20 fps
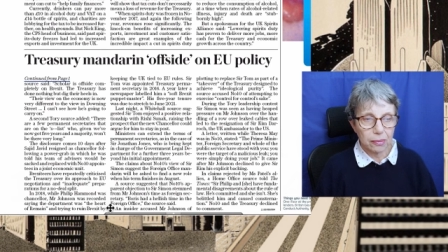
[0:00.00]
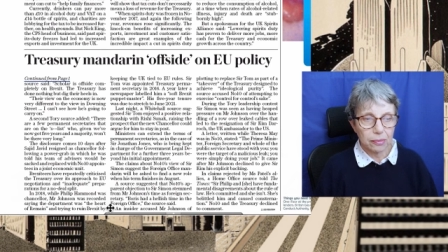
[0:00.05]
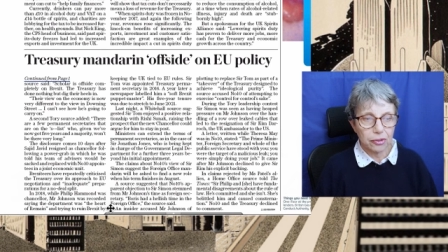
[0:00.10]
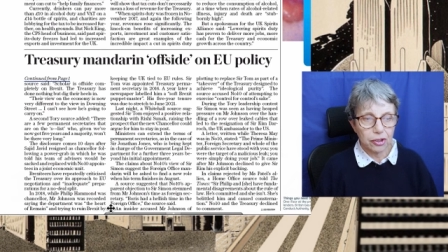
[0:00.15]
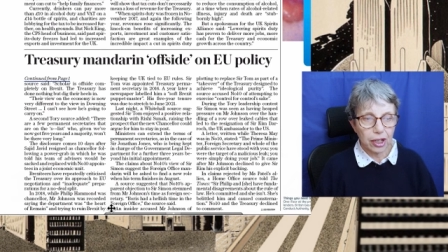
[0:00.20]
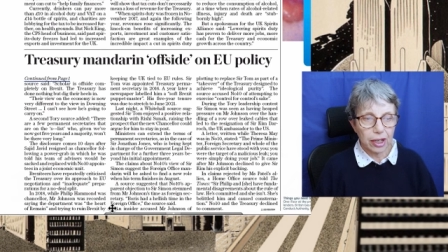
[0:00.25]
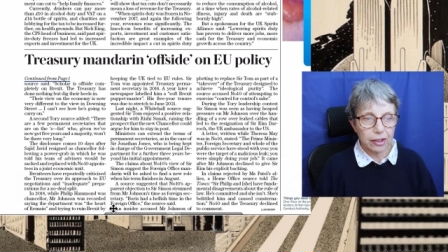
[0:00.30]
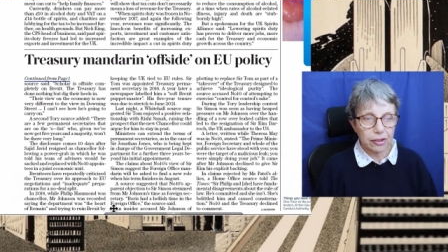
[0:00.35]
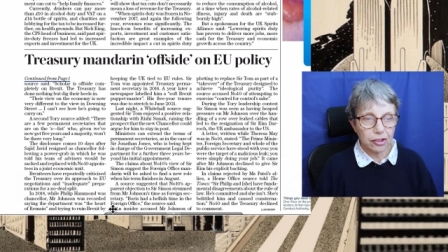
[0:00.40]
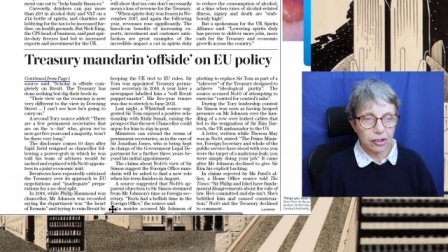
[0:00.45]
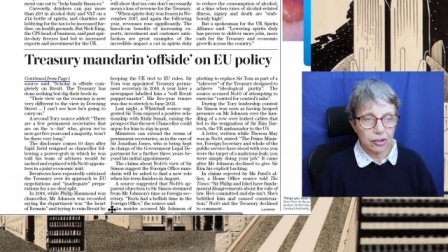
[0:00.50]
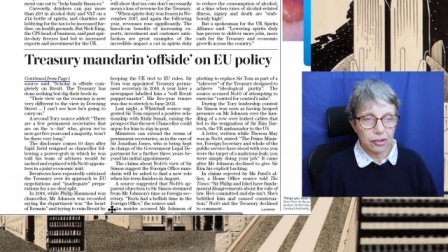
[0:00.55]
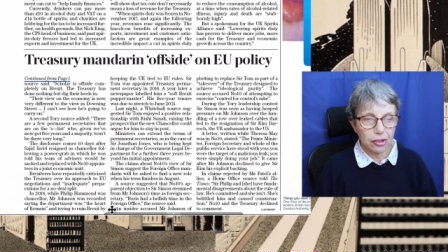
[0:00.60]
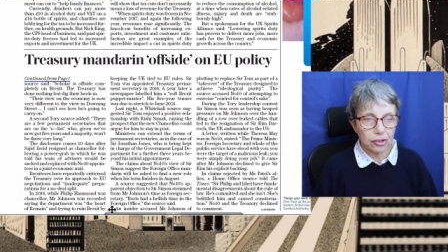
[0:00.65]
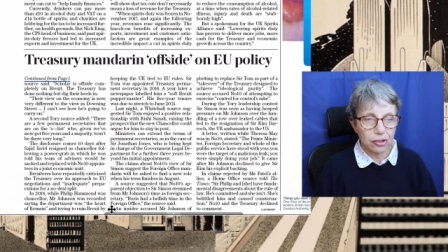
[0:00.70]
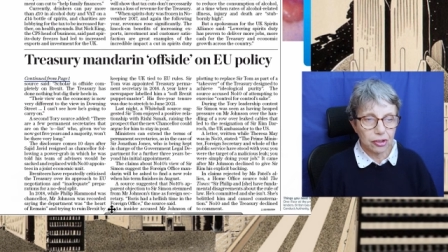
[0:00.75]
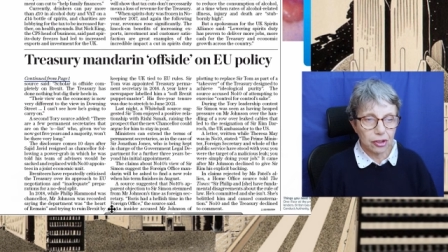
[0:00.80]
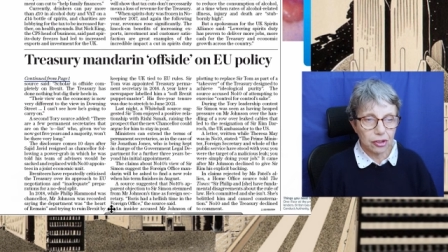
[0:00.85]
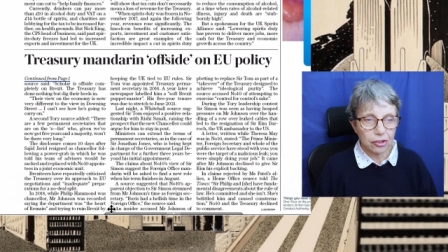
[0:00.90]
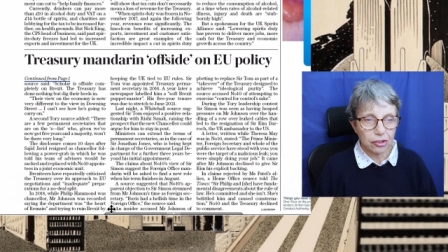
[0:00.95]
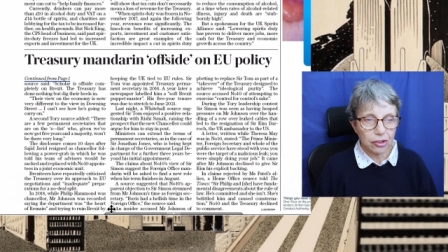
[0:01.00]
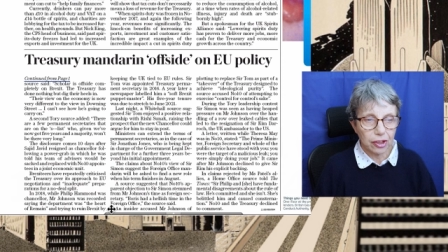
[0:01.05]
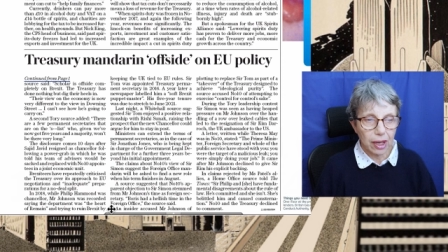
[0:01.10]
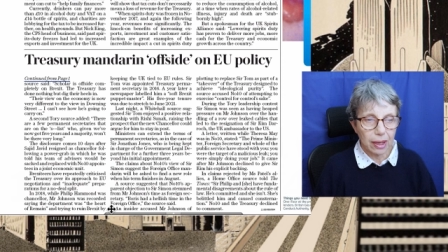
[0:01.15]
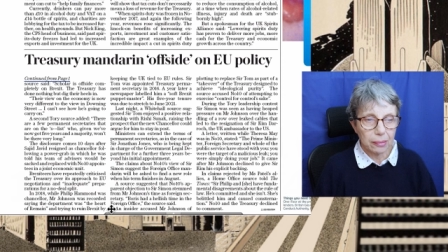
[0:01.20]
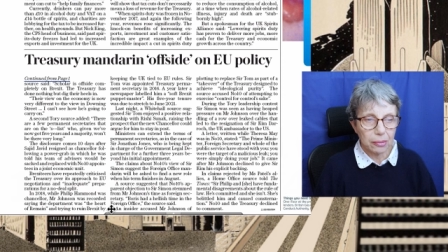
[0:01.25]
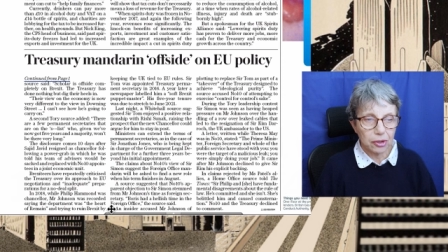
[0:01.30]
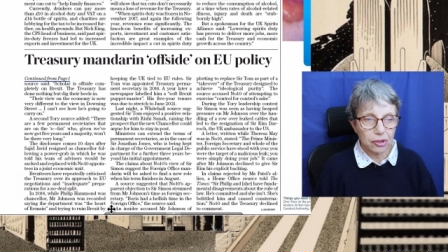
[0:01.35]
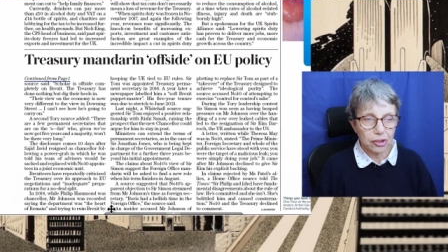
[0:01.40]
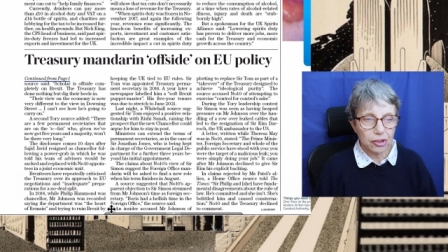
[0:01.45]
objection to Sir
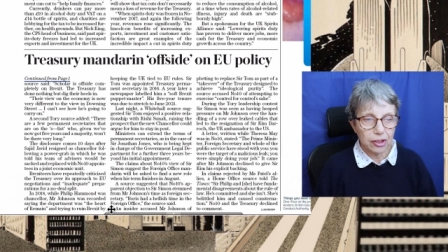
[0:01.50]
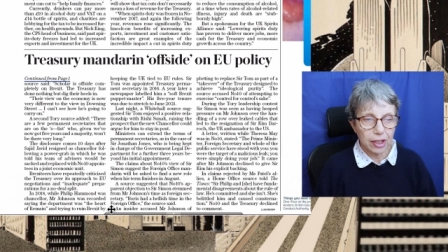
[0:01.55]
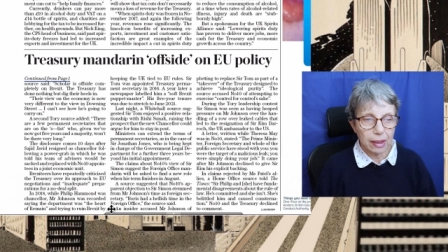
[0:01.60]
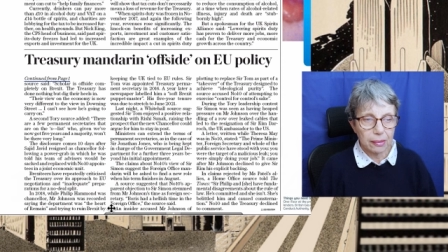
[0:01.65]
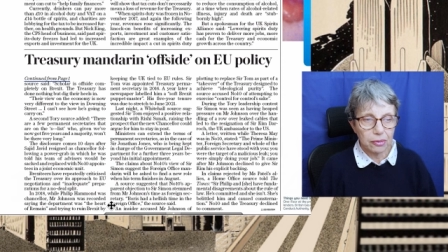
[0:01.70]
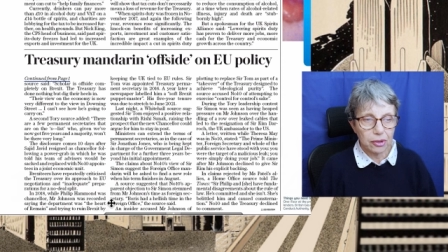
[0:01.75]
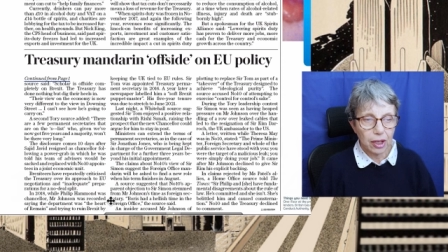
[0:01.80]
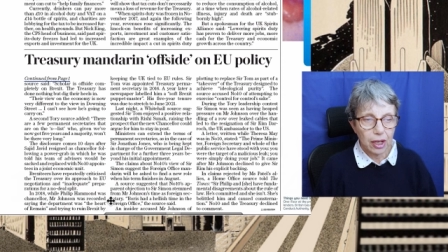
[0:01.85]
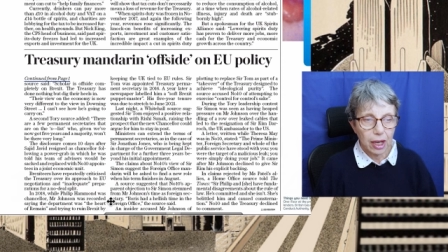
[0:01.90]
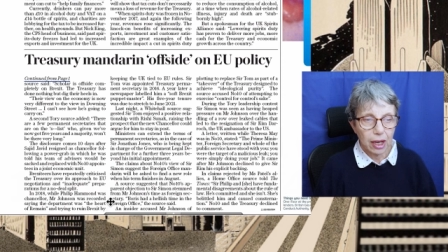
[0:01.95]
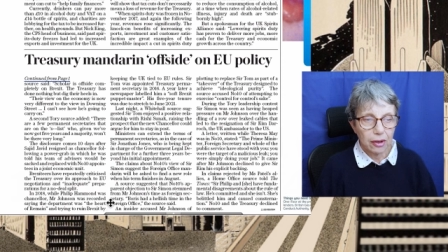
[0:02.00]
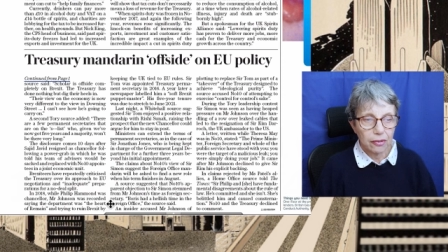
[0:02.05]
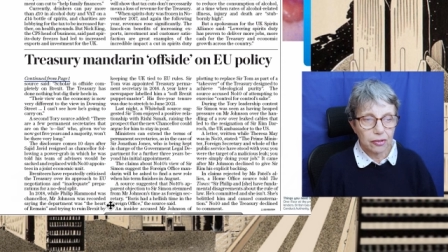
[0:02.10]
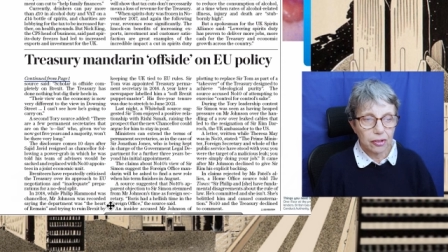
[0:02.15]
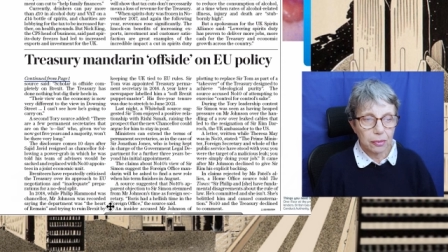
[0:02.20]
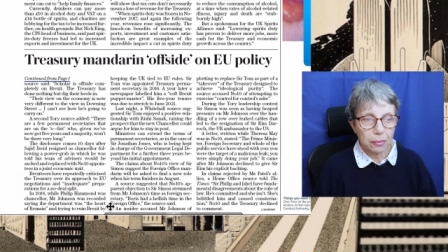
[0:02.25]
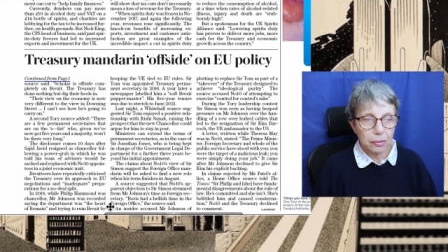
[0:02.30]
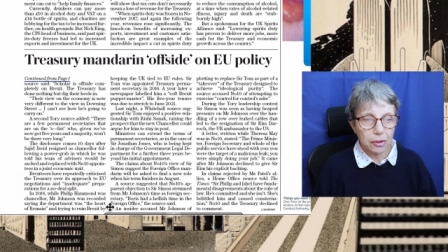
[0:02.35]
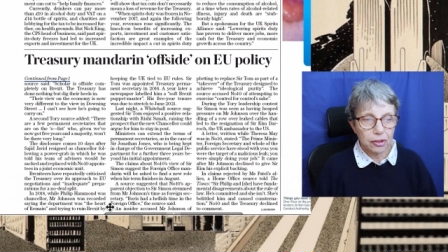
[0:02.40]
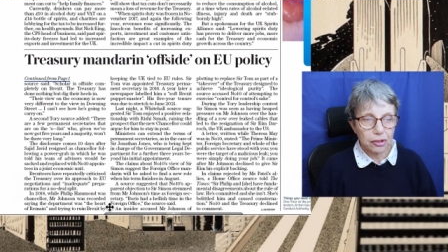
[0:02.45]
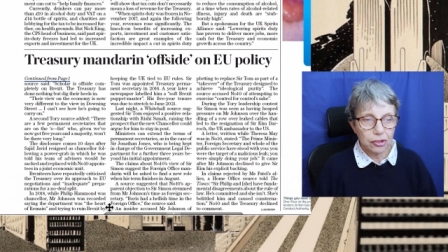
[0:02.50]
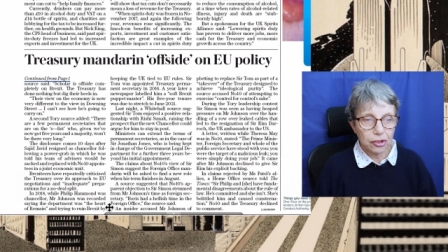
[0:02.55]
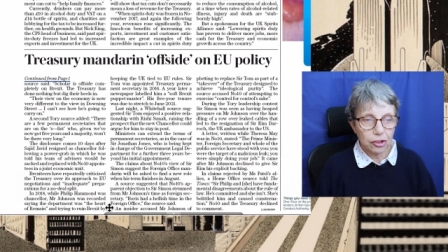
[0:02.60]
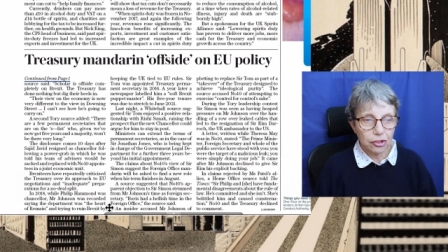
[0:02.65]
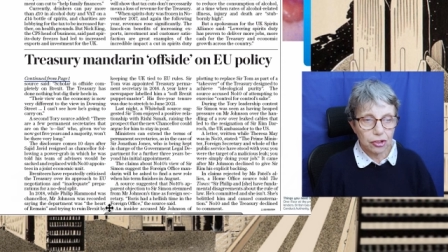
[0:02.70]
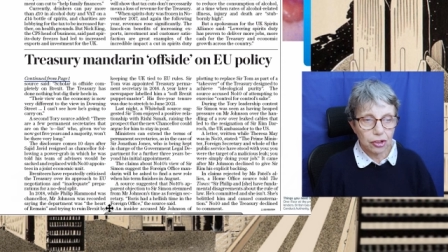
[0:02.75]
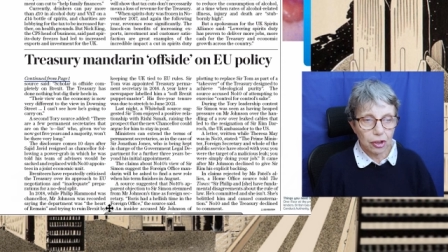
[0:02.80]
Simon stemmed from Mr.